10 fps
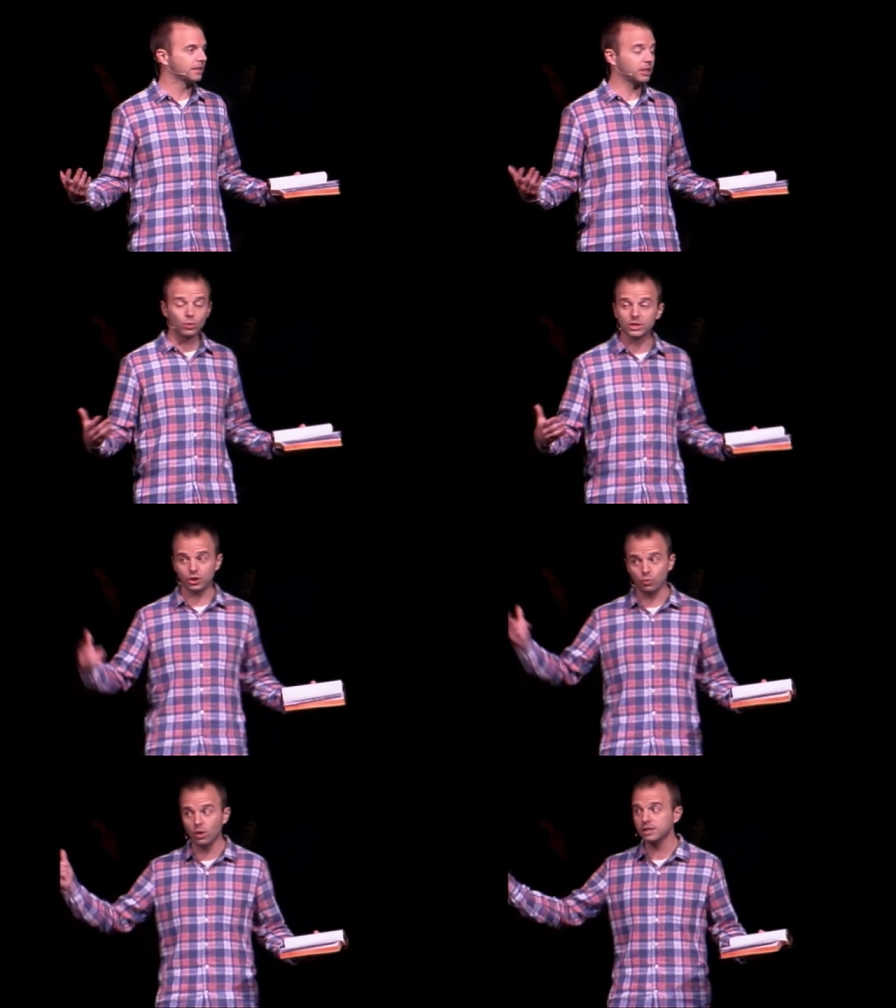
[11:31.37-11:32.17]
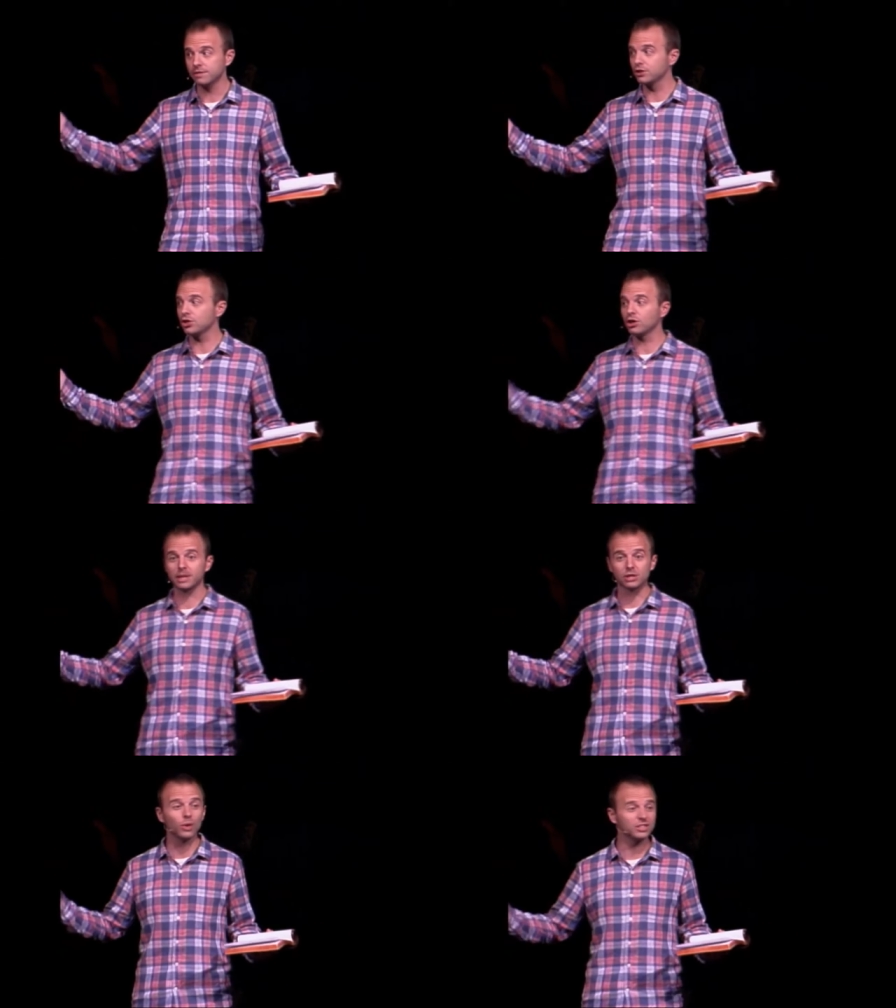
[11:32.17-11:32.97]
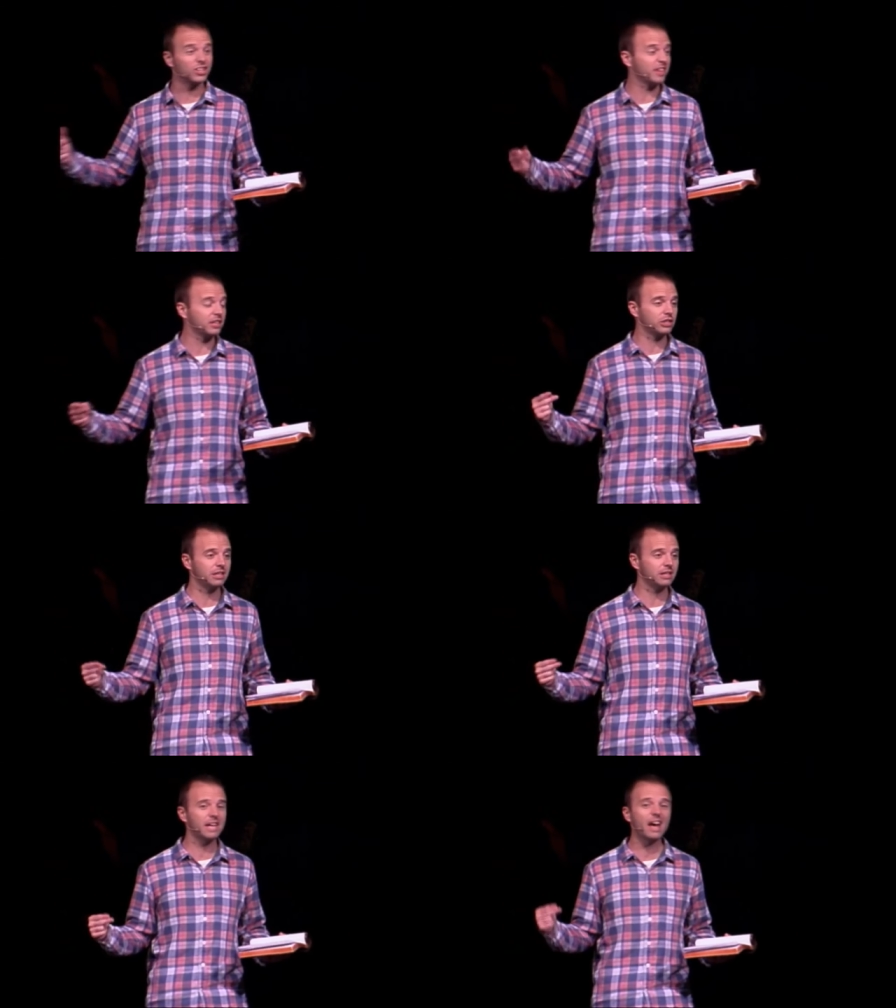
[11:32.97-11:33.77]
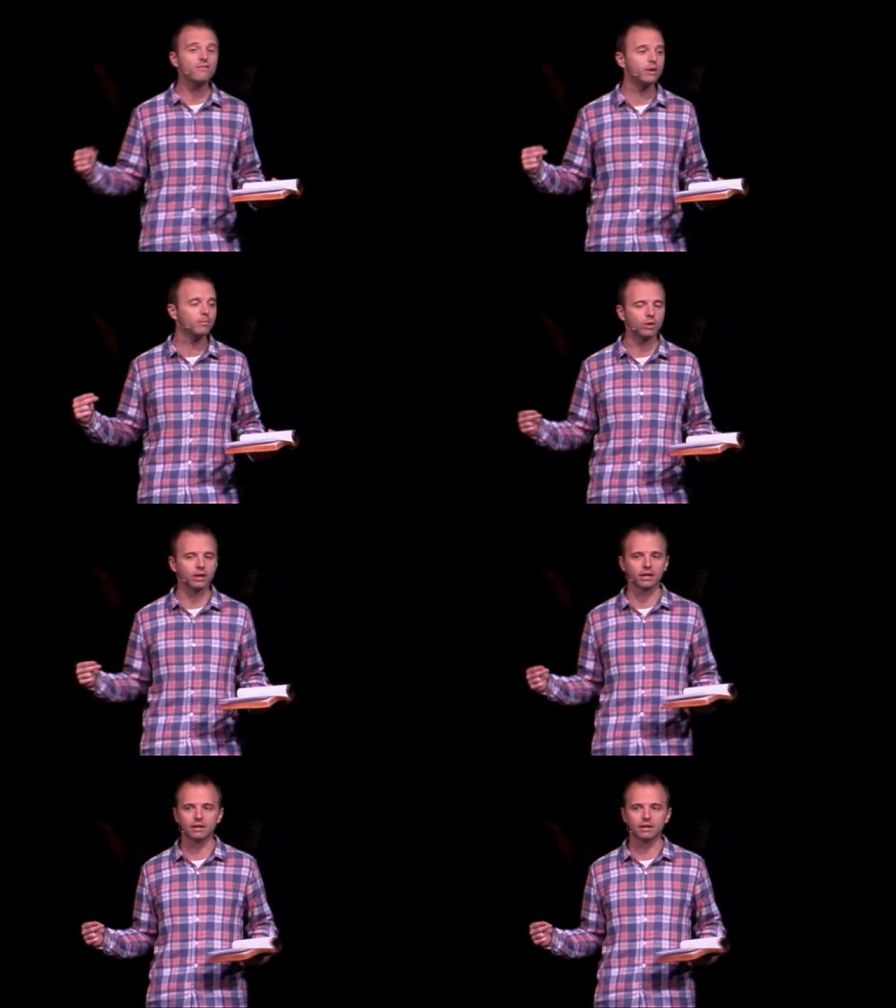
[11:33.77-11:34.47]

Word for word: It's what she wants for sure, but it's what she thinks she needs every morning.